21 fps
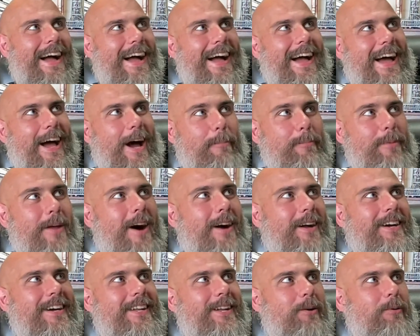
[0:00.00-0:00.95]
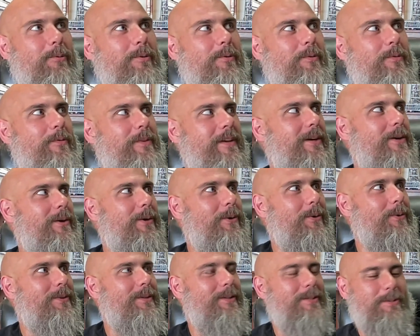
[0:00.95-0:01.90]
I'm not going to
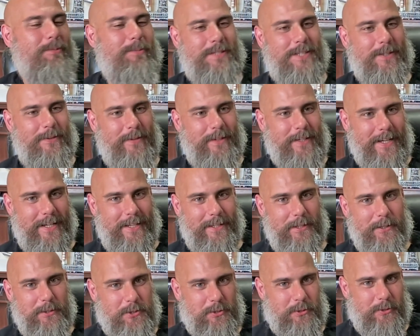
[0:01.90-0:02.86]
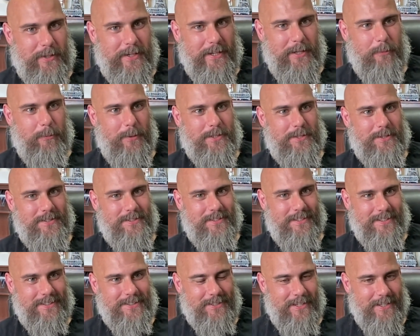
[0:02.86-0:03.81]
reveal the specific industry in which this
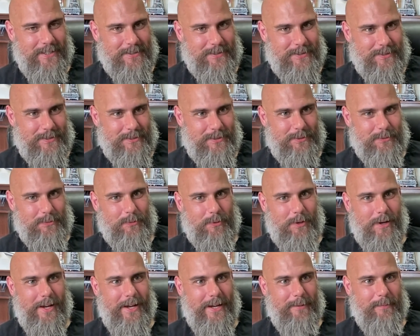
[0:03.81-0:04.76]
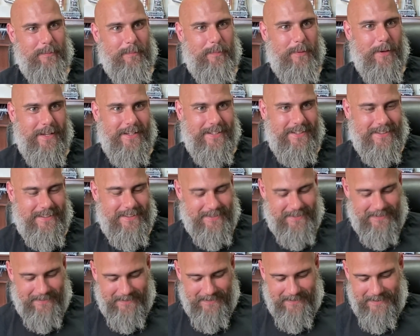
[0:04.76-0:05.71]
exists, right? But
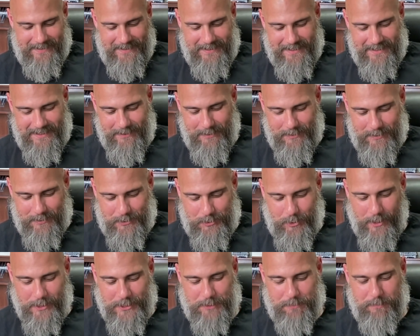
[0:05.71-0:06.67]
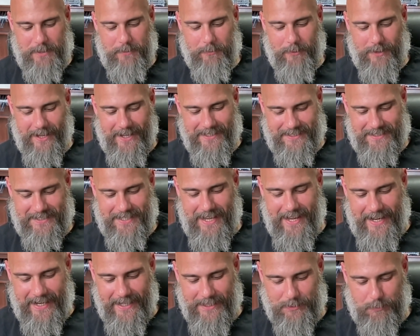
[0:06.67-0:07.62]
trust me when I
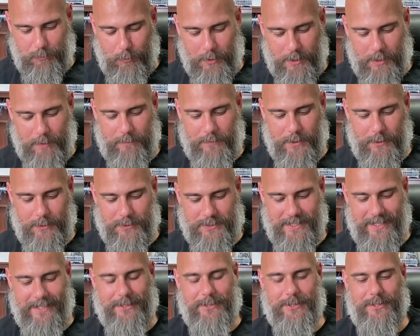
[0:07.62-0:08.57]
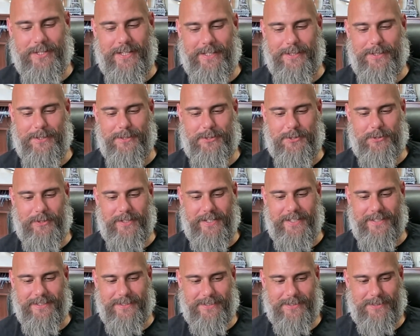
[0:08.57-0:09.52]
say it's one of those
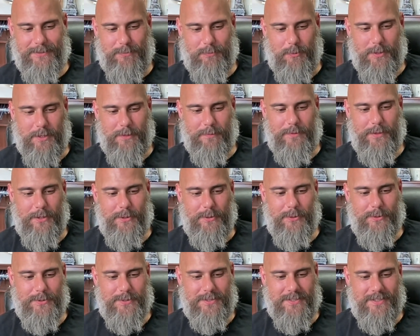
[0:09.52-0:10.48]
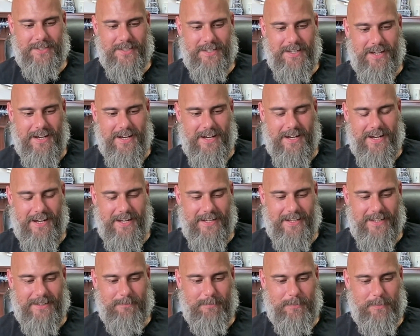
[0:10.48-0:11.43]
industries, one of those
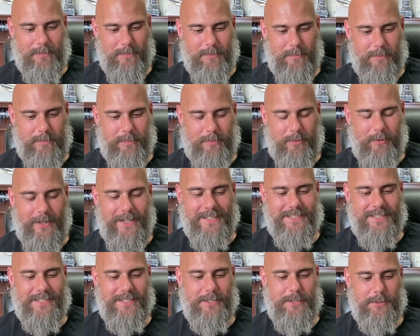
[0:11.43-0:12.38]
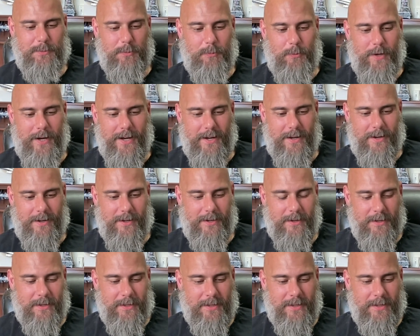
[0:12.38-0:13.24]
places where